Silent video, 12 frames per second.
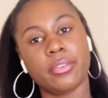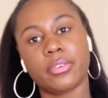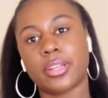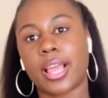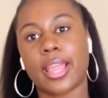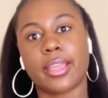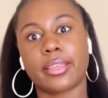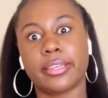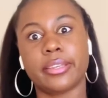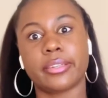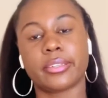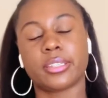for like
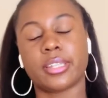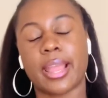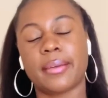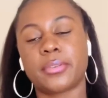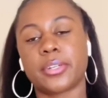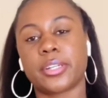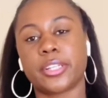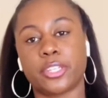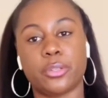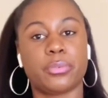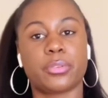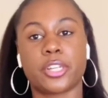years after
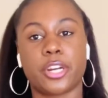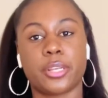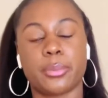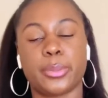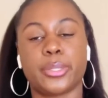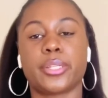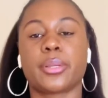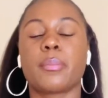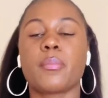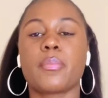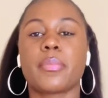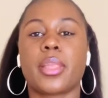you've returned the book.
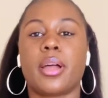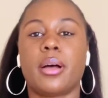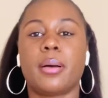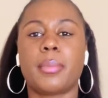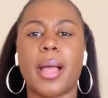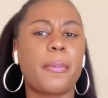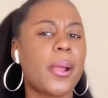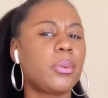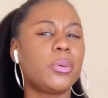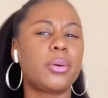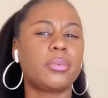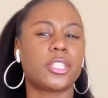I
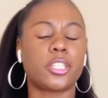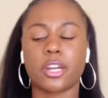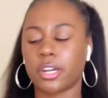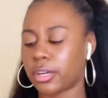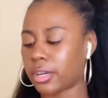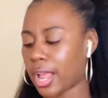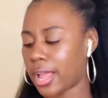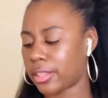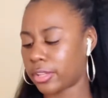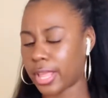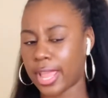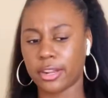probably won't return
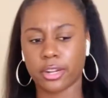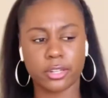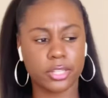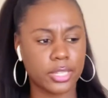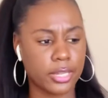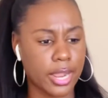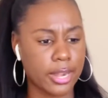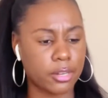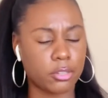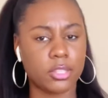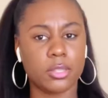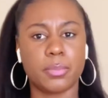either that nursing
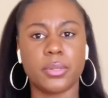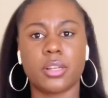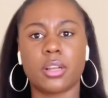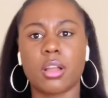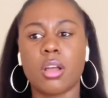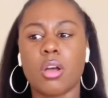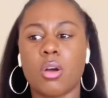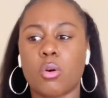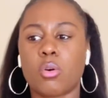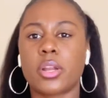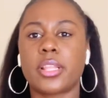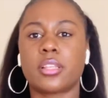diagnosis book
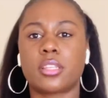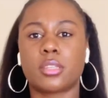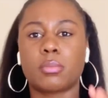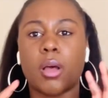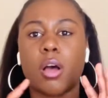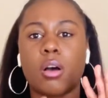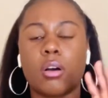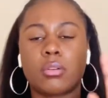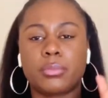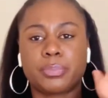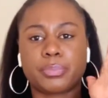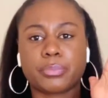or the
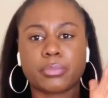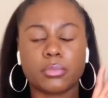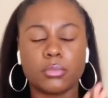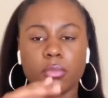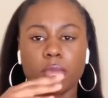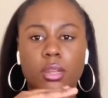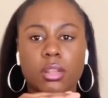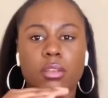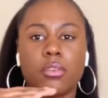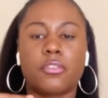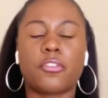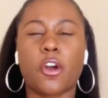small
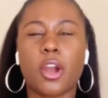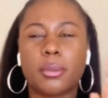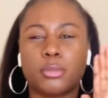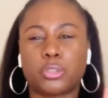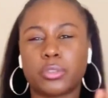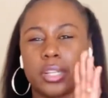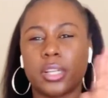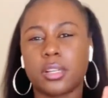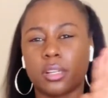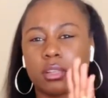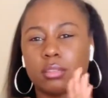farm drug